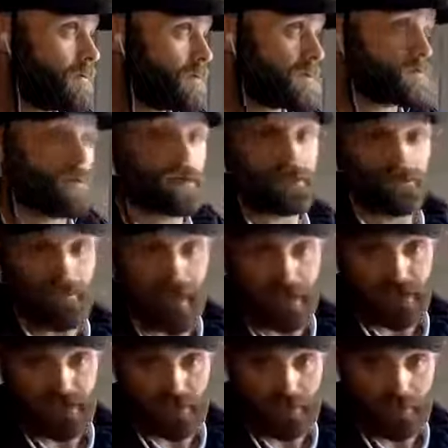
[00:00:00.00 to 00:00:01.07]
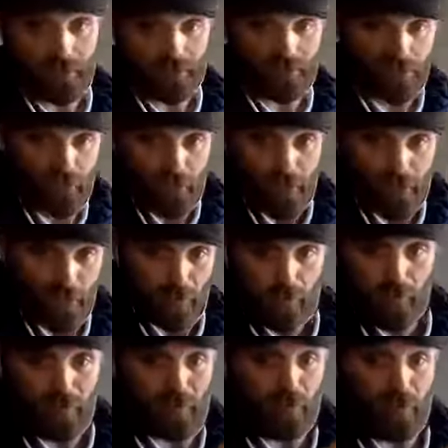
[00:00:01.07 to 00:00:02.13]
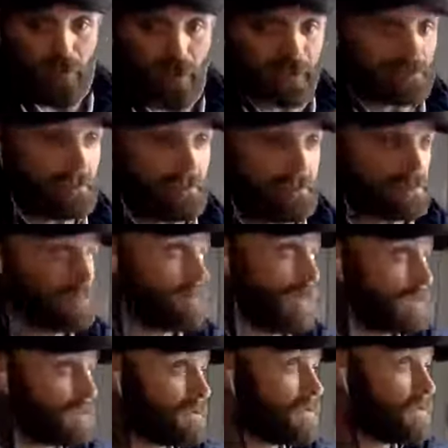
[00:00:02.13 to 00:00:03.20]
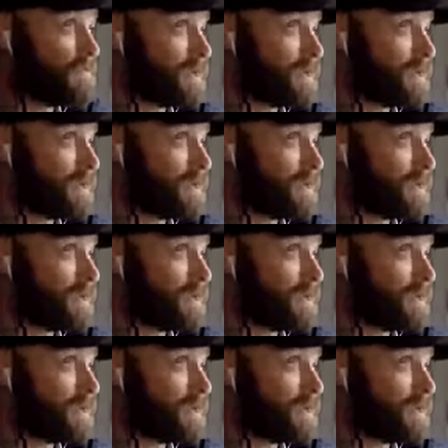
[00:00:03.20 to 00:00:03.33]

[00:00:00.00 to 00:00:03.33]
That's why it's irrational. It's a, like they're creepy crawlies. it's irrational.